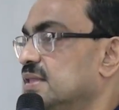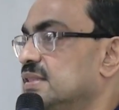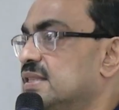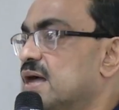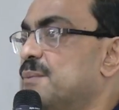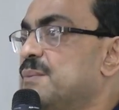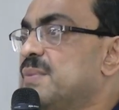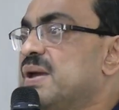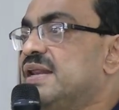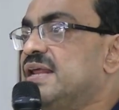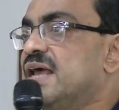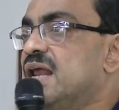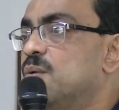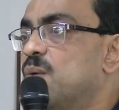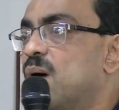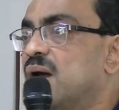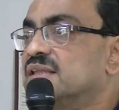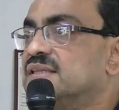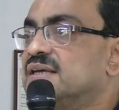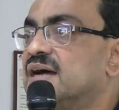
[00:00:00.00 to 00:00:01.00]
The middle
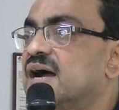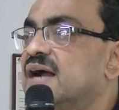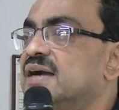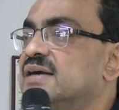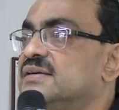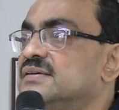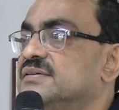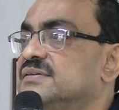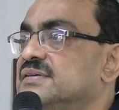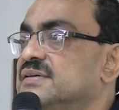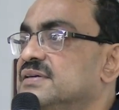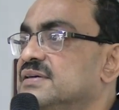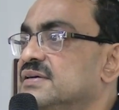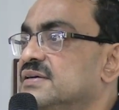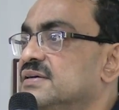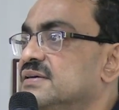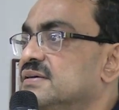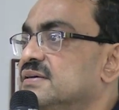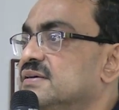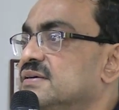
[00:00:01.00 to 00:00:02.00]

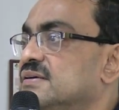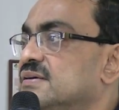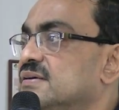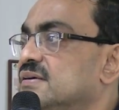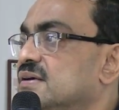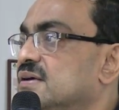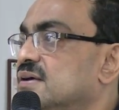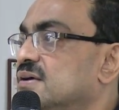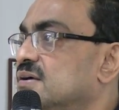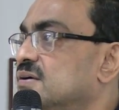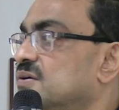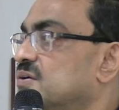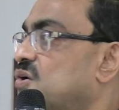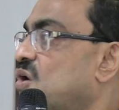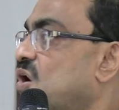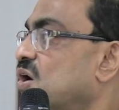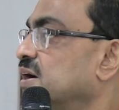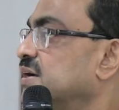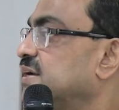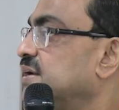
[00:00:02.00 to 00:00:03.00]

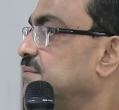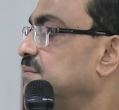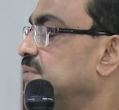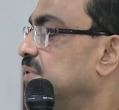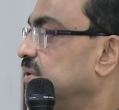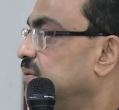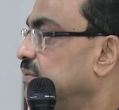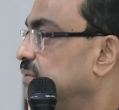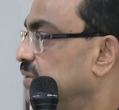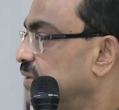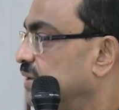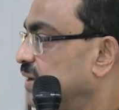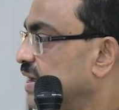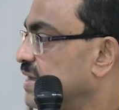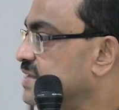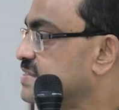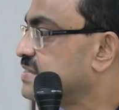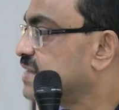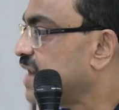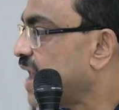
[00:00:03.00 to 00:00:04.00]
1/3
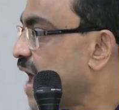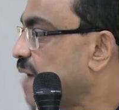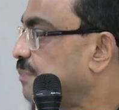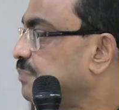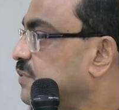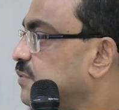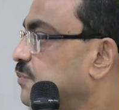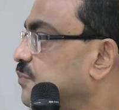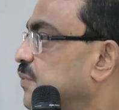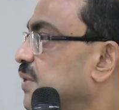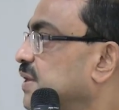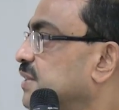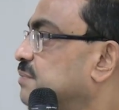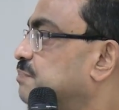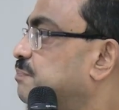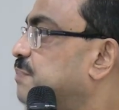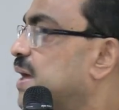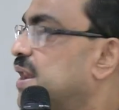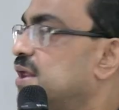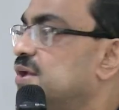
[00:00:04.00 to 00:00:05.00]
is wrapped with
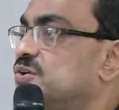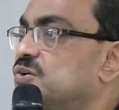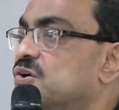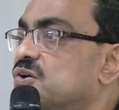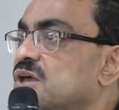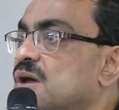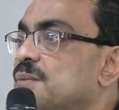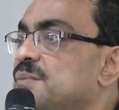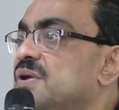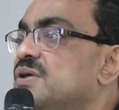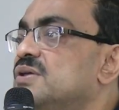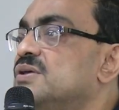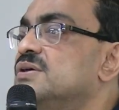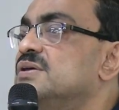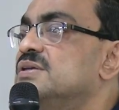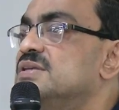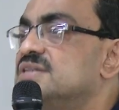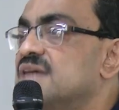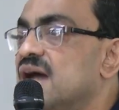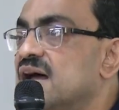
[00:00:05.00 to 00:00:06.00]
peritoneum
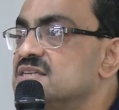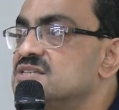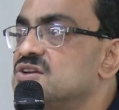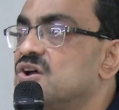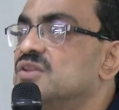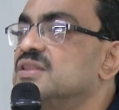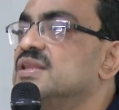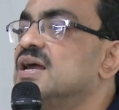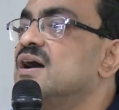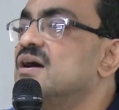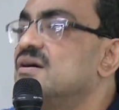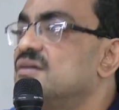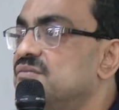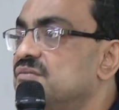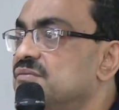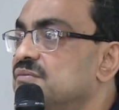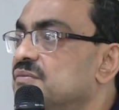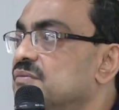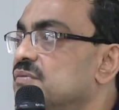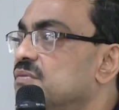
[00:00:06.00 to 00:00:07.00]
just on the
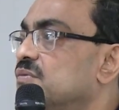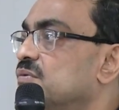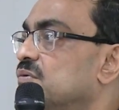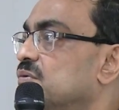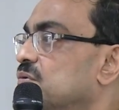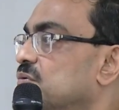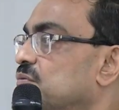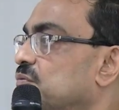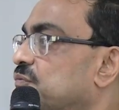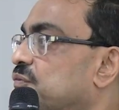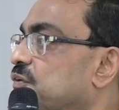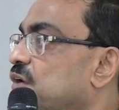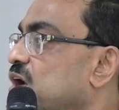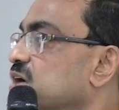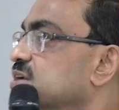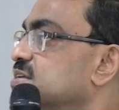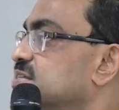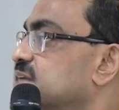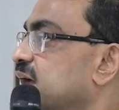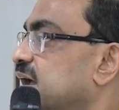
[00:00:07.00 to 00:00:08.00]

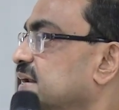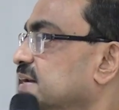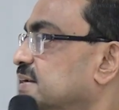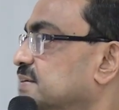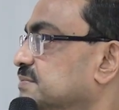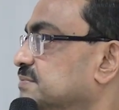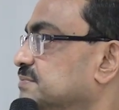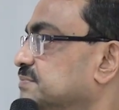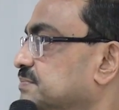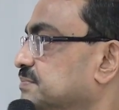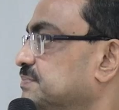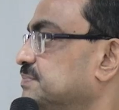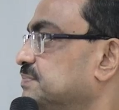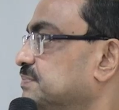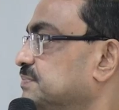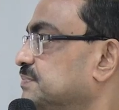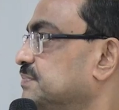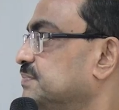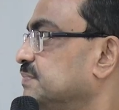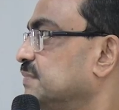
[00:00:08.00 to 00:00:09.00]
front side,
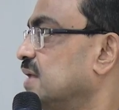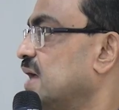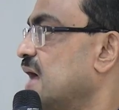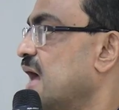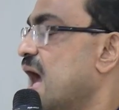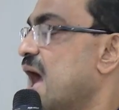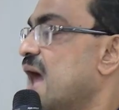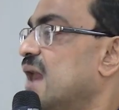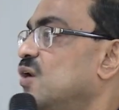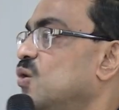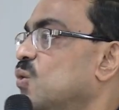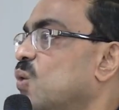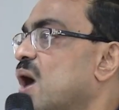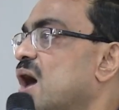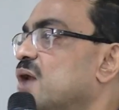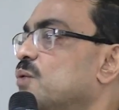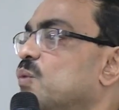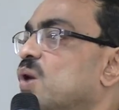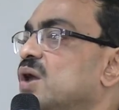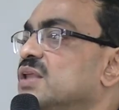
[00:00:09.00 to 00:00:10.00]
and
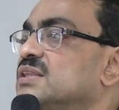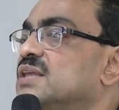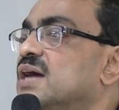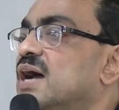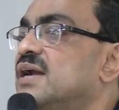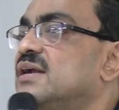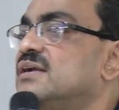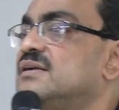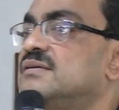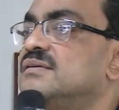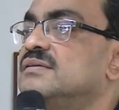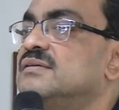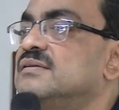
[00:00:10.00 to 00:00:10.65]
lower 1/3